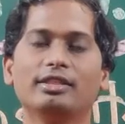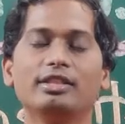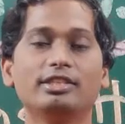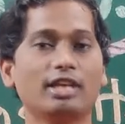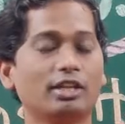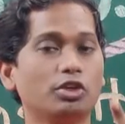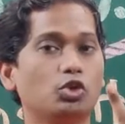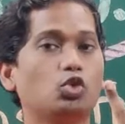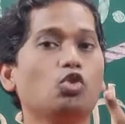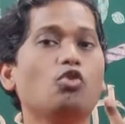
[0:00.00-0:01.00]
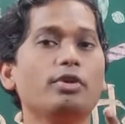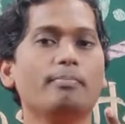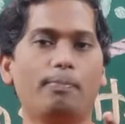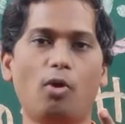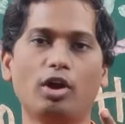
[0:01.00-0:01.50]
These are the two
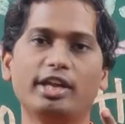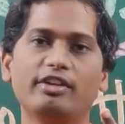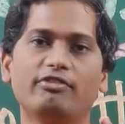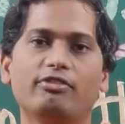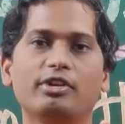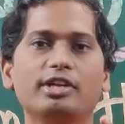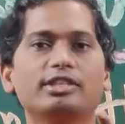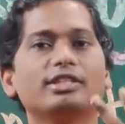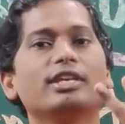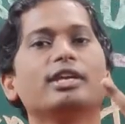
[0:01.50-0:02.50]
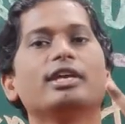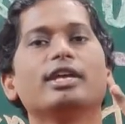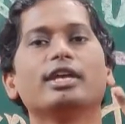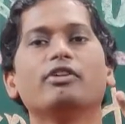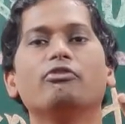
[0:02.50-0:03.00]
important words
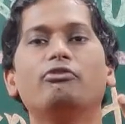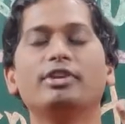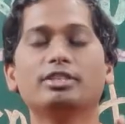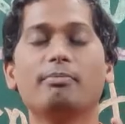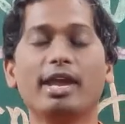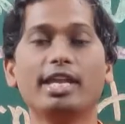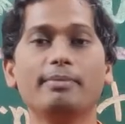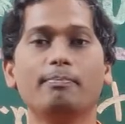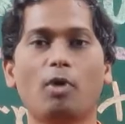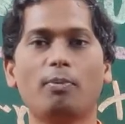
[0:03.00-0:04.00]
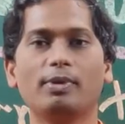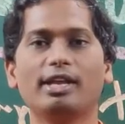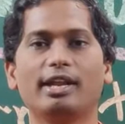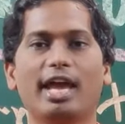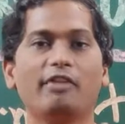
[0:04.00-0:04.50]
which made him popular,
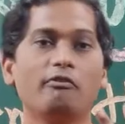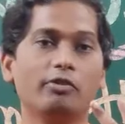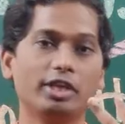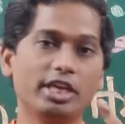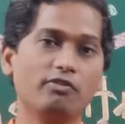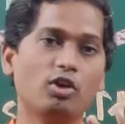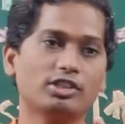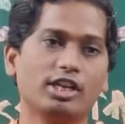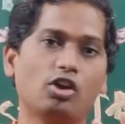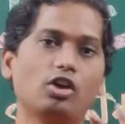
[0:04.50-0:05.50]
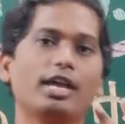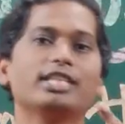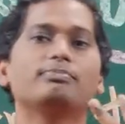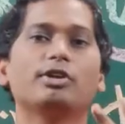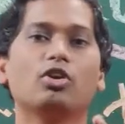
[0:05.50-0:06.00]
and he was
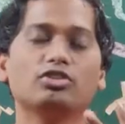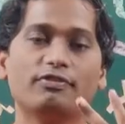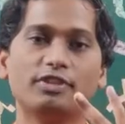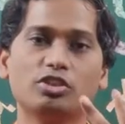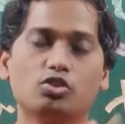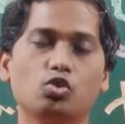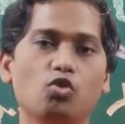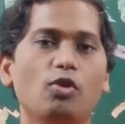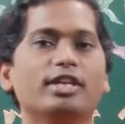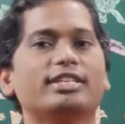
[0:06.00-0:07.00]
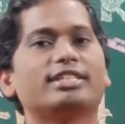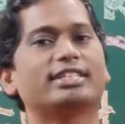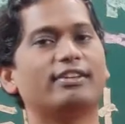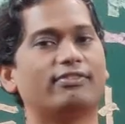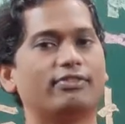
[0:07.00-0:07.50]
recognized because of these two words
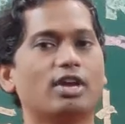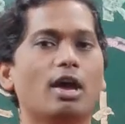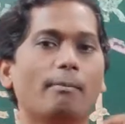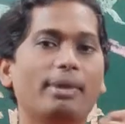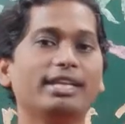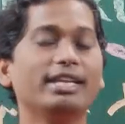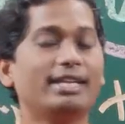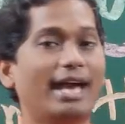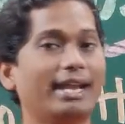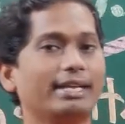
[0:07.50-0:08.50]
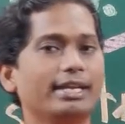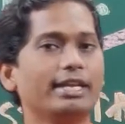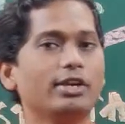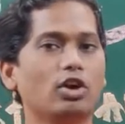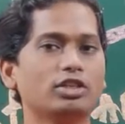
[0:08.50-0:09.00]
itself. But he
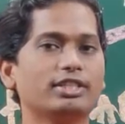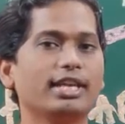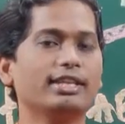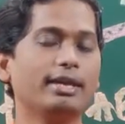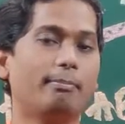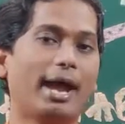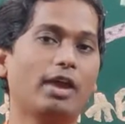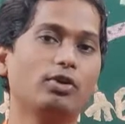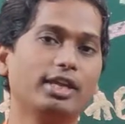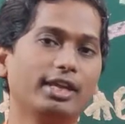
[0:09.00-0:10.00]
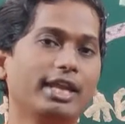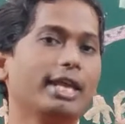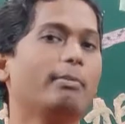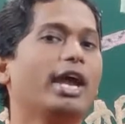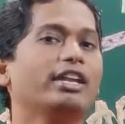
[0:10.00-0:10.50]
directly did not say that biotic
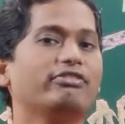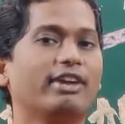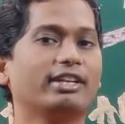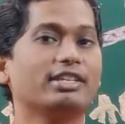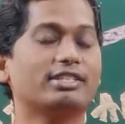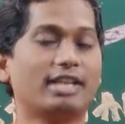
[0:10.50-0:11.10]
and abiotic factors.